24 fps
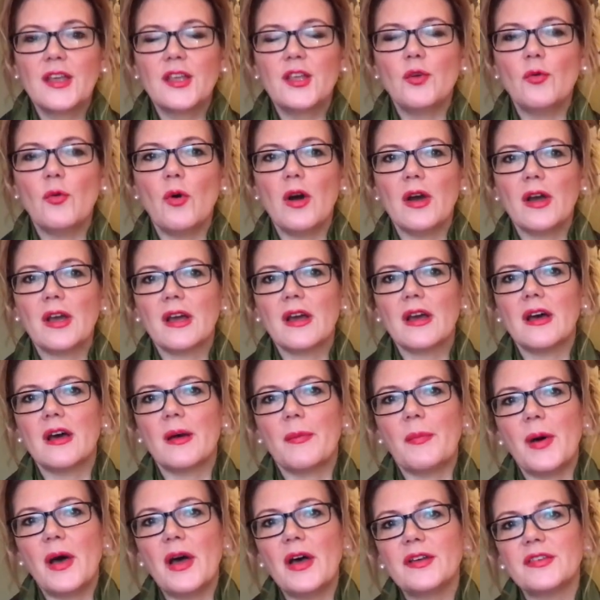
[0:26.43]
You are
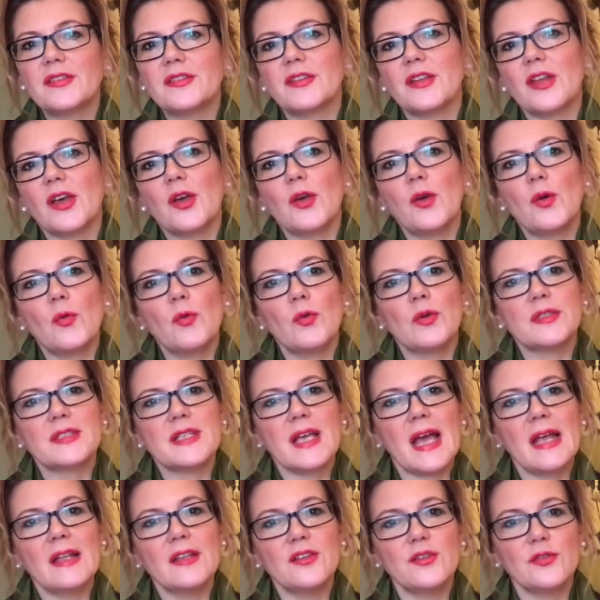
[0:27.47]
a person who will
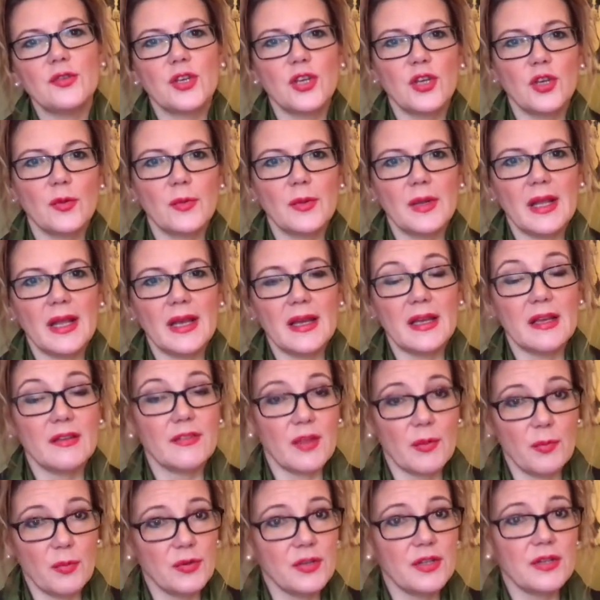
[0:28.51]
tend to accumulate, if
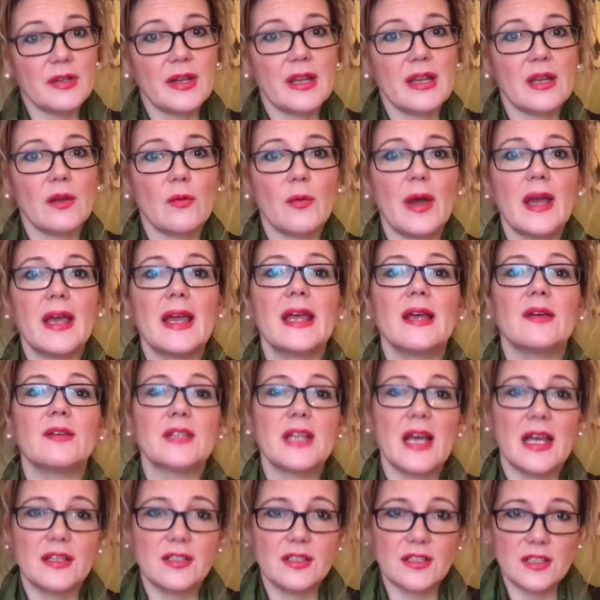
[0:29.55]
they put on any weight, it
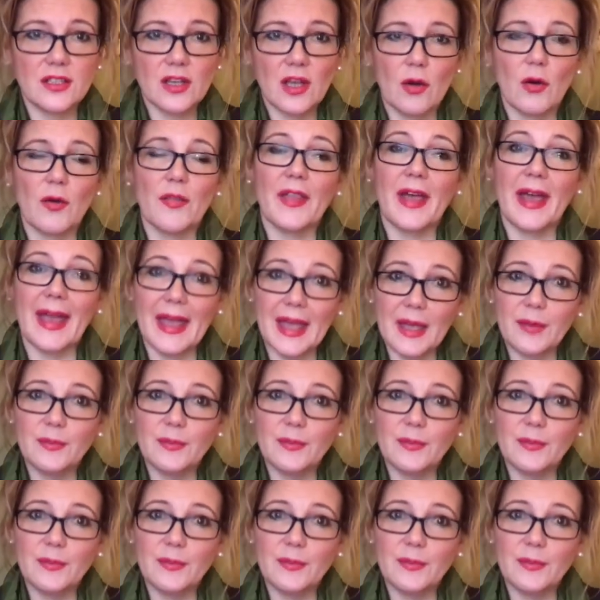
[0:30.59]
tends to go on